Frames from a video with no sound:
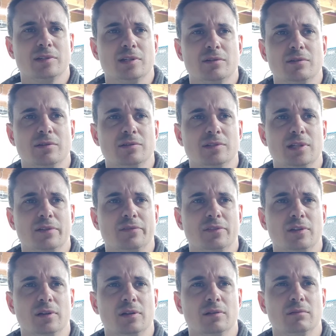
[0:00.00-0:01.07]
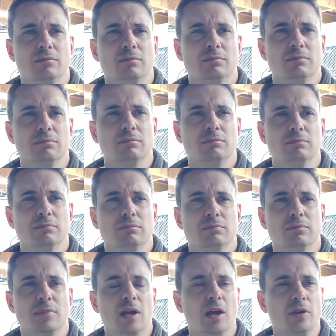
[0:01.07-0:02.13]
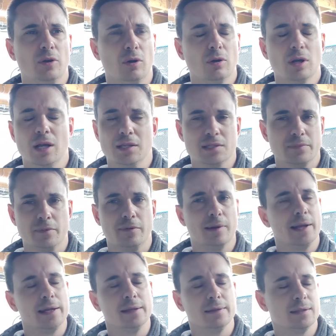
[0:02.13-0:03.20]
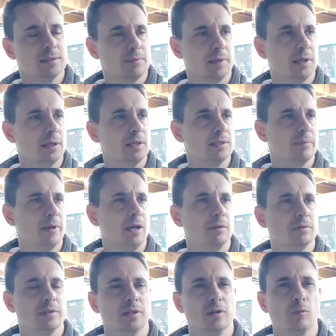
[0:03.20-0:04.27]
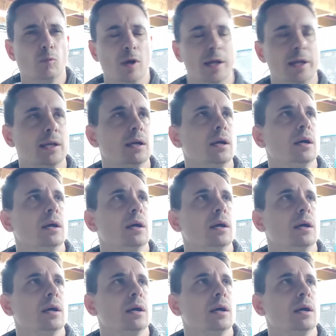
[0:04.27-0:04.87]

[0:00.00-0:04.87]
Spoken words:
on there are stuff that are not customer related. There's something else that can wait.